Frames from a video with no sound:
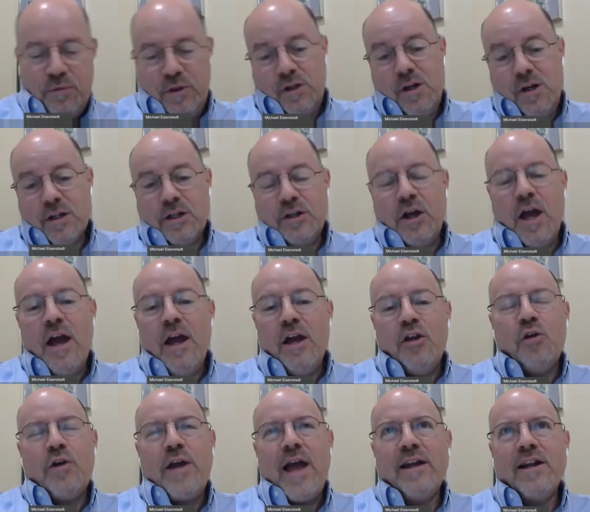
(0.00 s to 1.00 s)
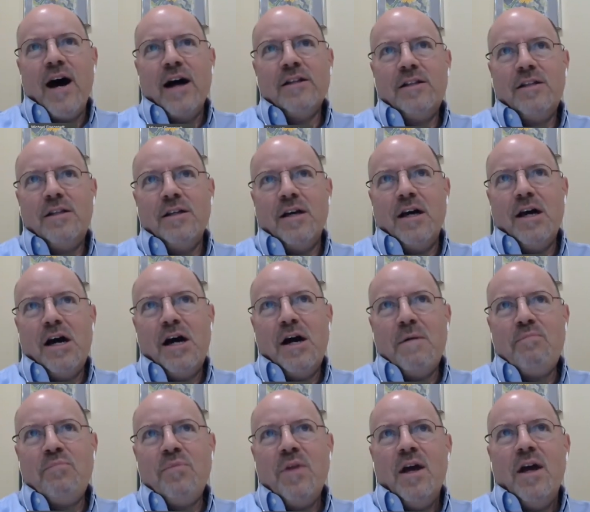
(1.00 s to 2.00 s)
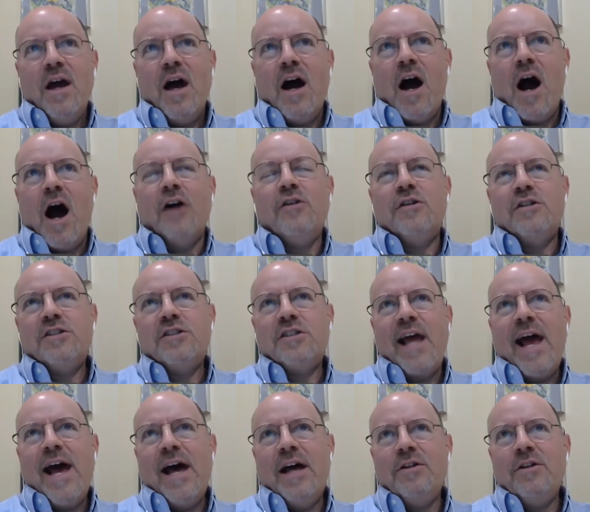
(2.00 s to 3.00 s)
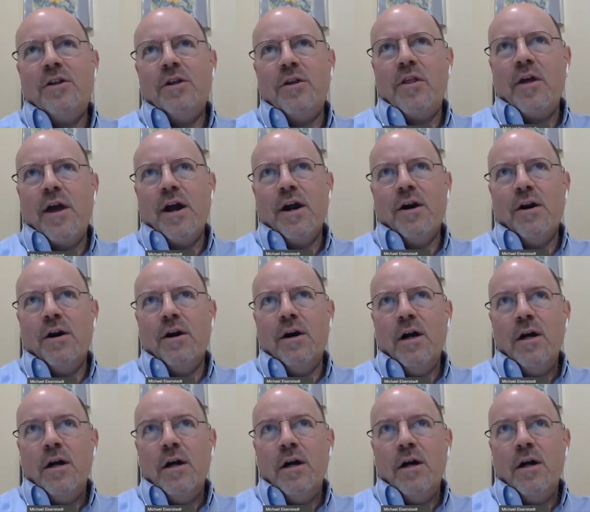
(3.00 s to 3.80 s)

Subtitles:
look, you cannot understand their